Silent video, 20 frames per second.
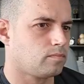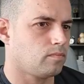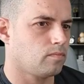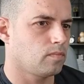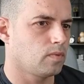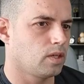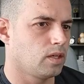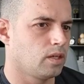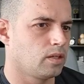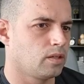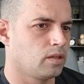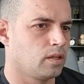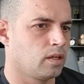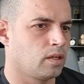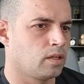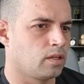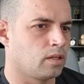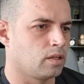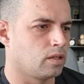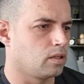And
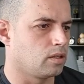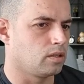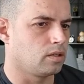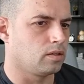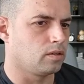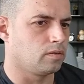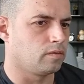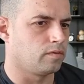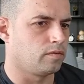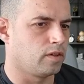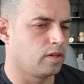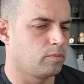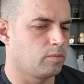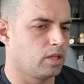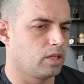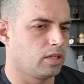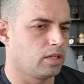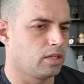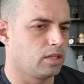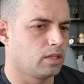then
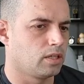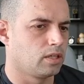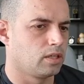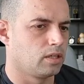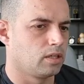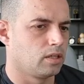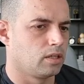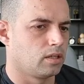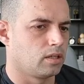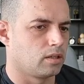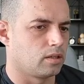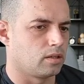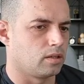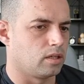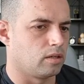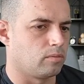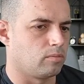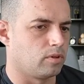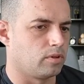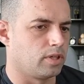family
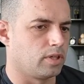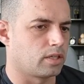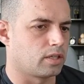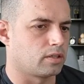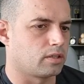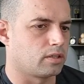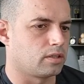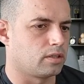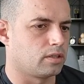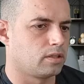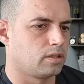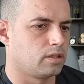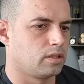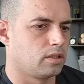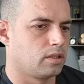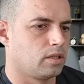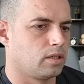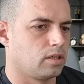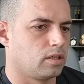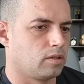double-decker
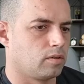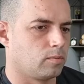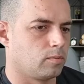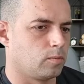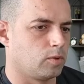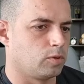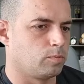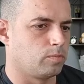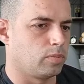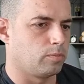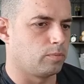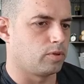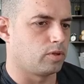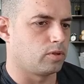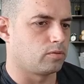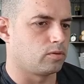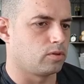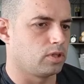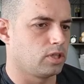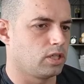with
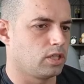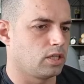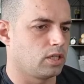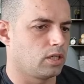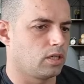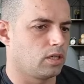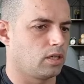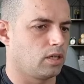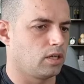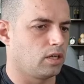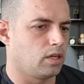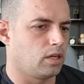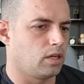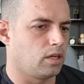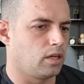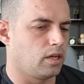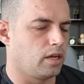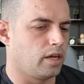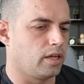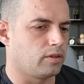pepperoni,
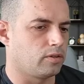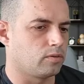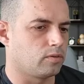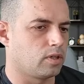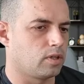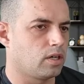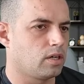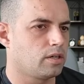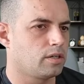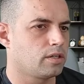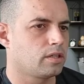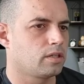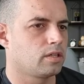add to cart.